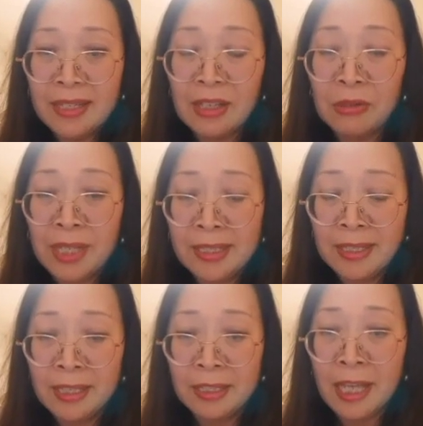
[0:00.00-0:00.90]
So
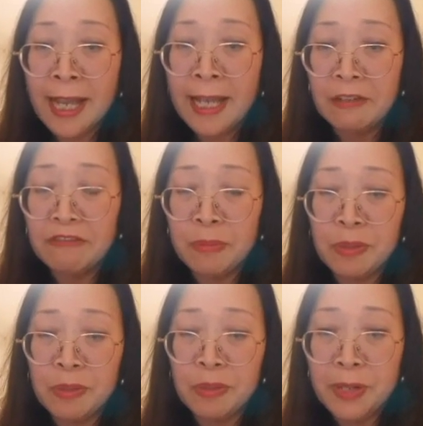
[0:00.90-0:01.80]
that's a kind of a
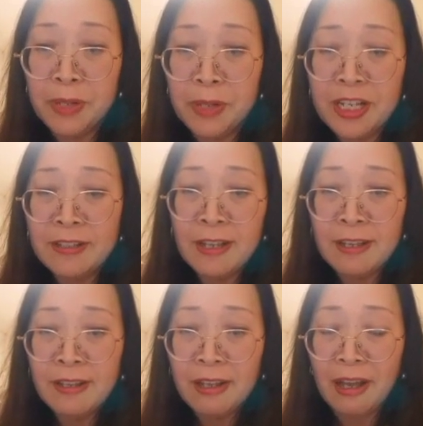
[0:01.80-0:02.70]

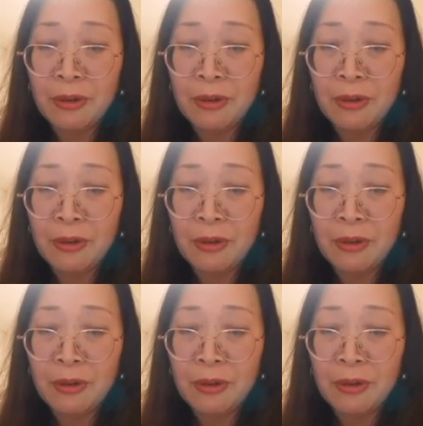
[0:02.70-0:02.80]
preparation